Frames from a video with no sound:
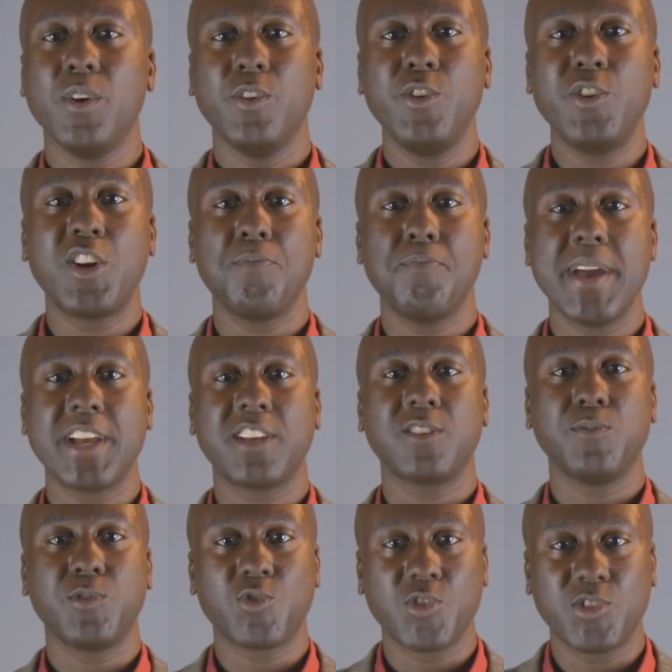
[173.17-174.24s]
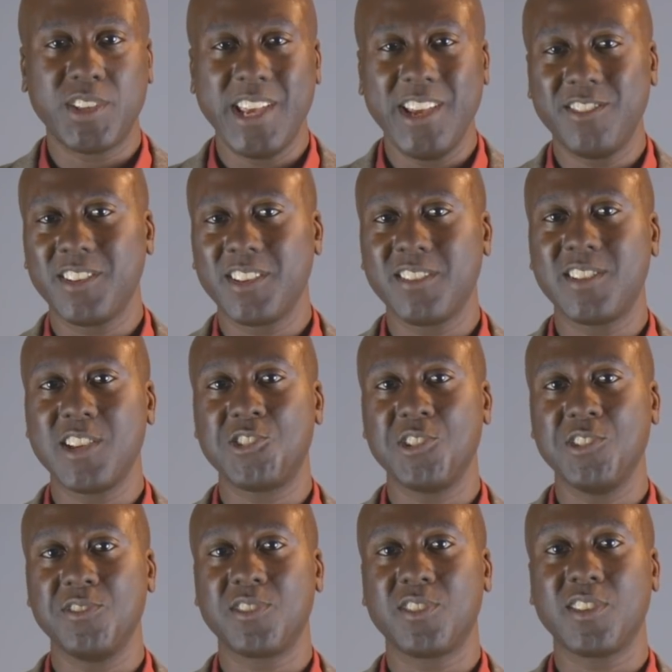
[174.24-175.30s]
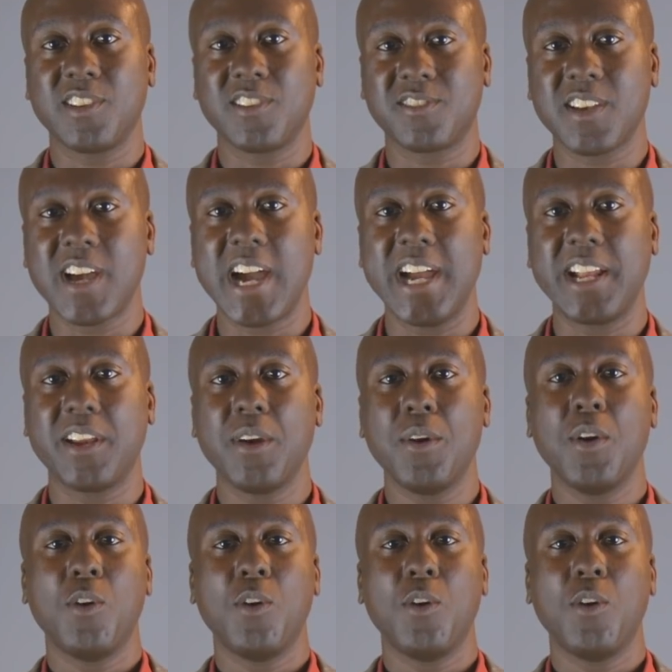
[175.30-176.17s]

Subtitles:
you can make some strategic decisions to decide